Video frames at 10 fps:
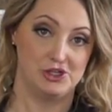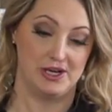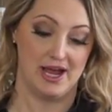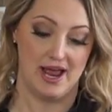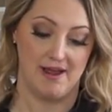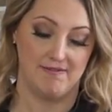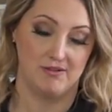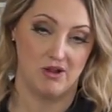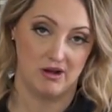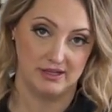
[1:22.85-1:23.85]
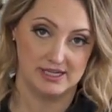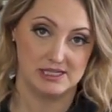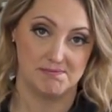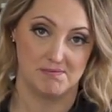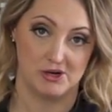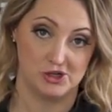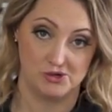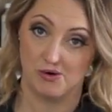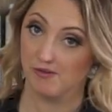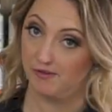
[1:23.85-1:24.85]
to get a flawless
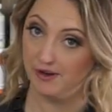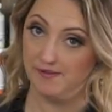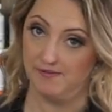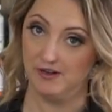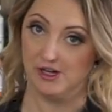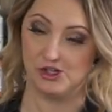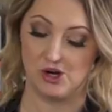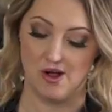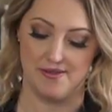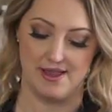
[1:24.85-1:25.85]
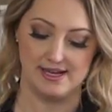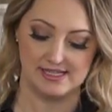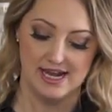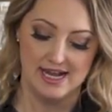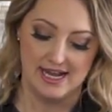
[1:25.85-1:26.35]
brushstroke-free finish on this